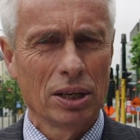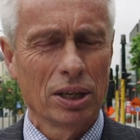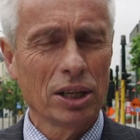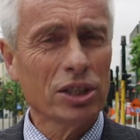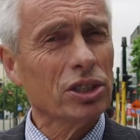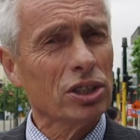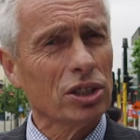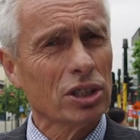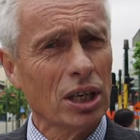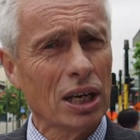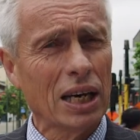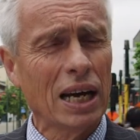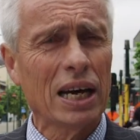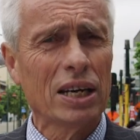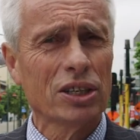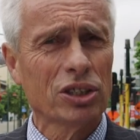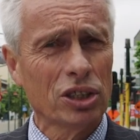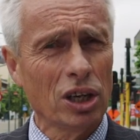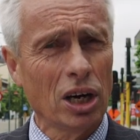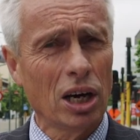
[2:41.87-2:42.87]
This is the
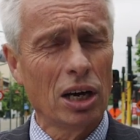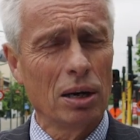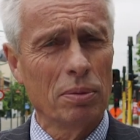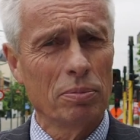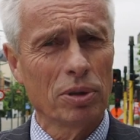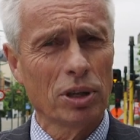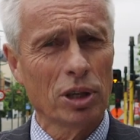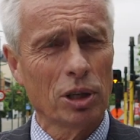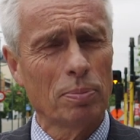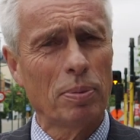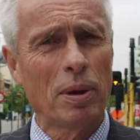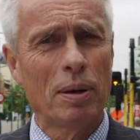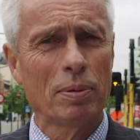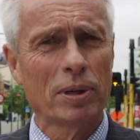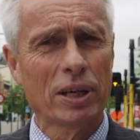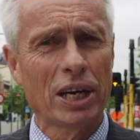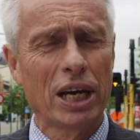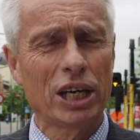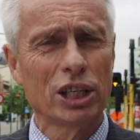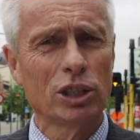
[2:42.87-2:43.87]
last time that the
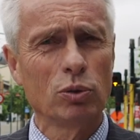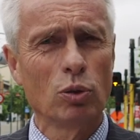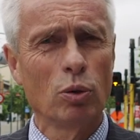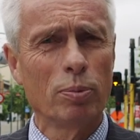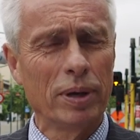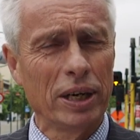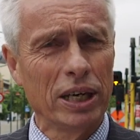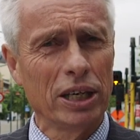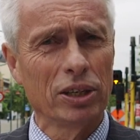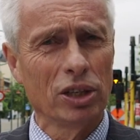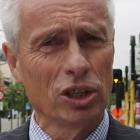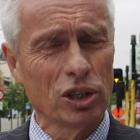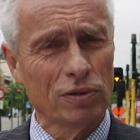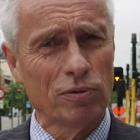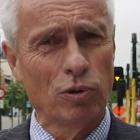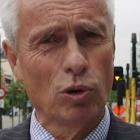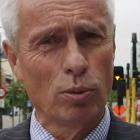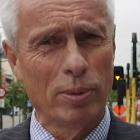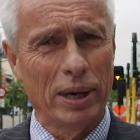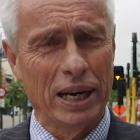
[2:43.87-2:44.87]
publication will be in this
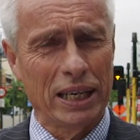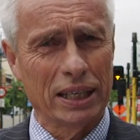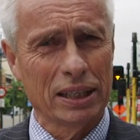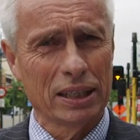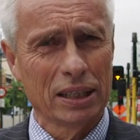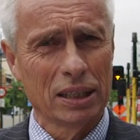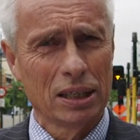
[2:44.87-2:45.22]
format.